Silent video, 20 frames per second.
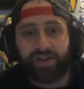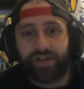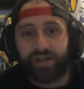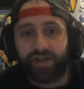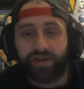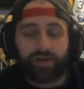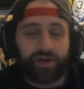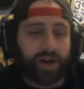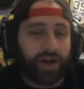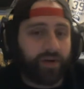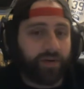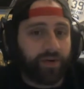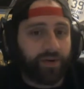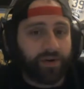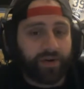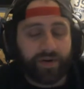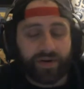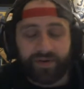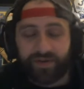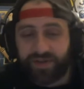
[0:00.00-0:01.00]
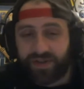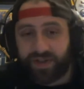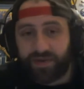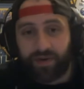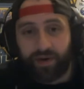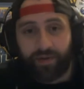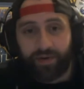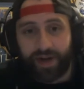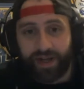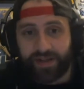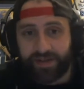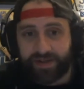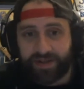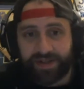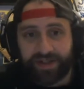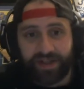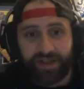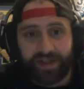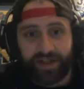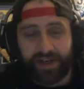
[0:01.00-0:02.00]
Like, right, what you want to say about Rasmus
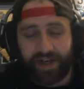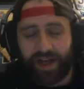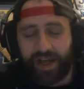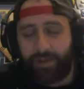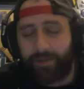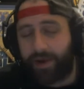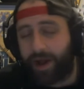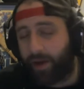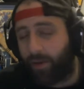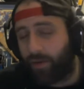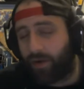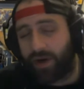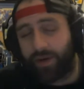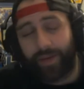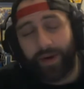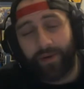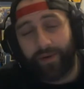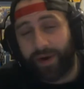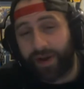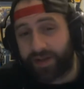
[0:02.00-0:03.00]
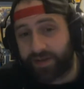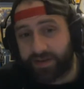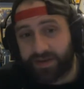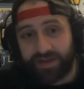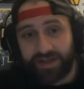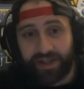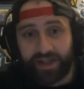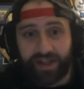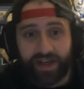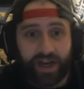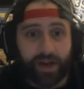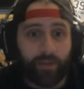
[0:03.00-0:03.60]
Dahlin? I am not worried about Rasmus Dahlin.